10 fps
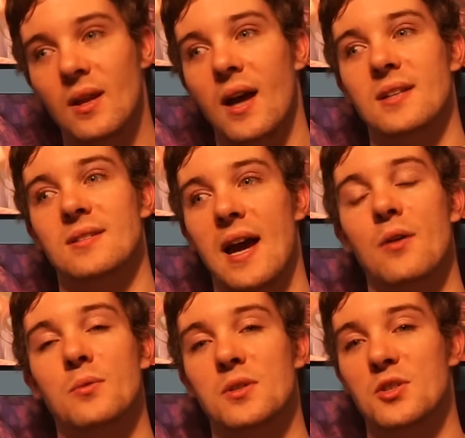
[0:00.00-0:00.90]
a
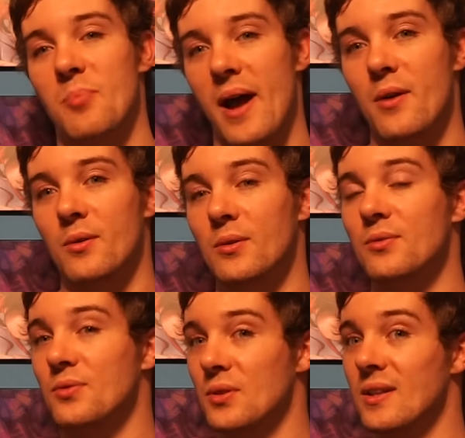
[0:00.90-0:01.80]
downward spiral
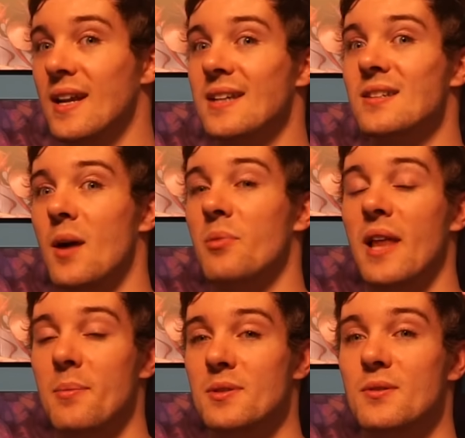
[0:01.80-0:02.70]
for the next couple
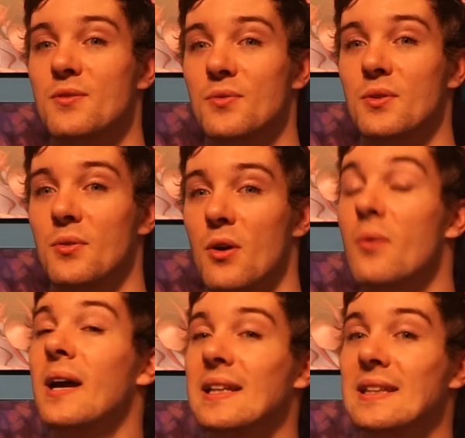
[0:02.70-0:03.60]
episodes for
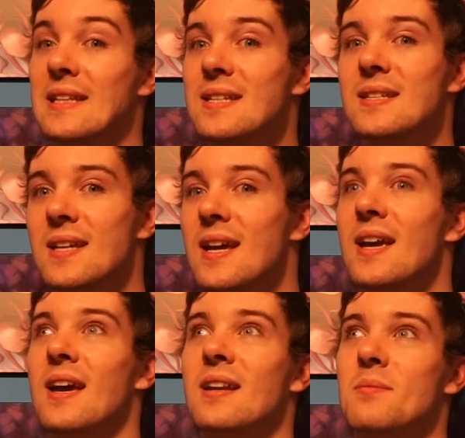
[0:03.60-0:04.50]
Qrow, at least,
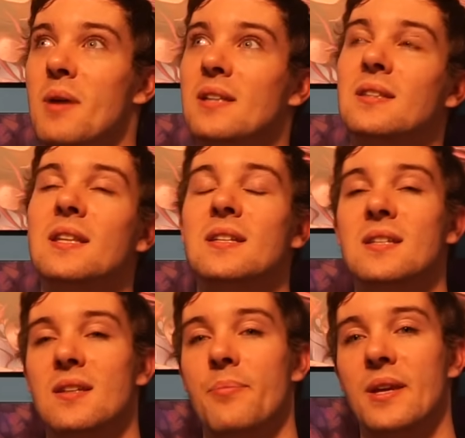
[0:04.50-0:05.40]
and it might lead to
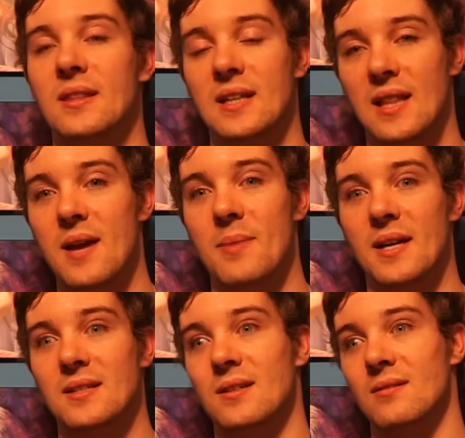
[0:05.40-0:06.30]
something in the
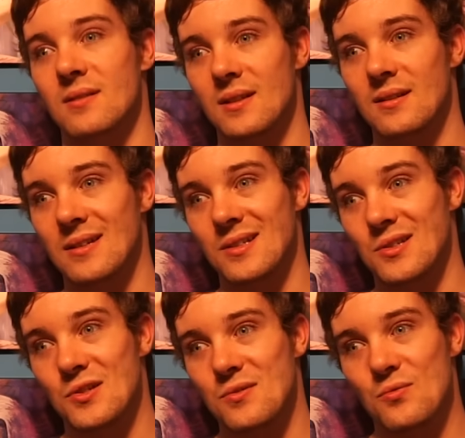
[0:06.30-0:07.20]
climax, and I
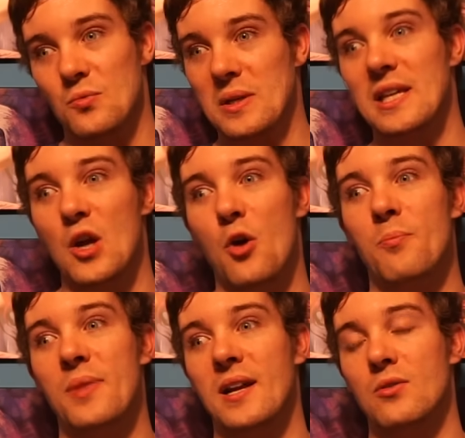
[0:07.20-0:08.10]
just really
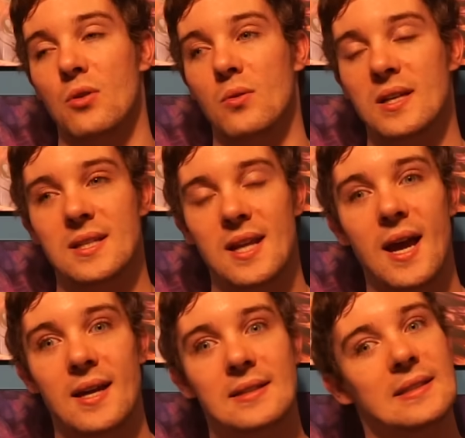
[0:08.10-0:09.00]
hope that Qrow doesn't
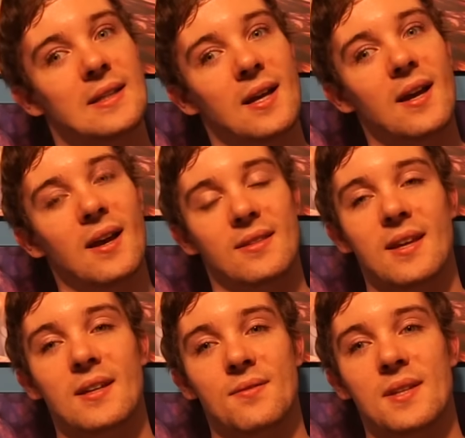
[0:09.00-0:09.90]
die at
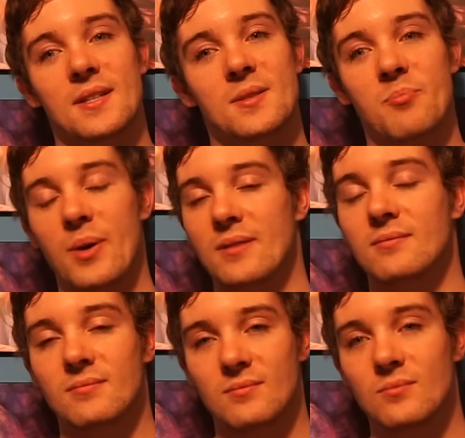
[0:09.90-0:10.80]
the end of this. But
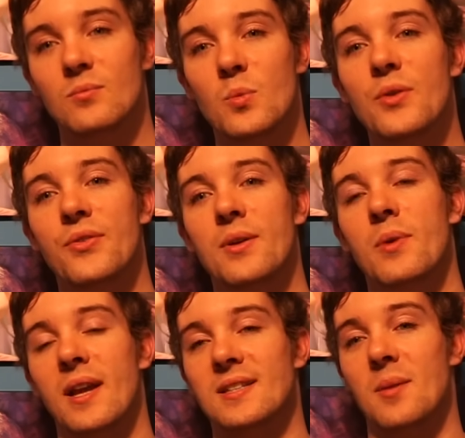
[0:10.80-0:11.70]
we'll see
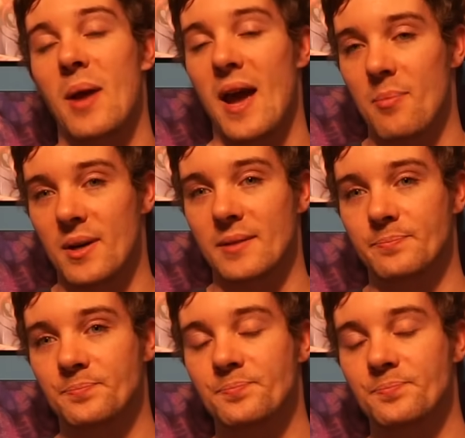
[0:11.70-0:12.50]
what ends up happening.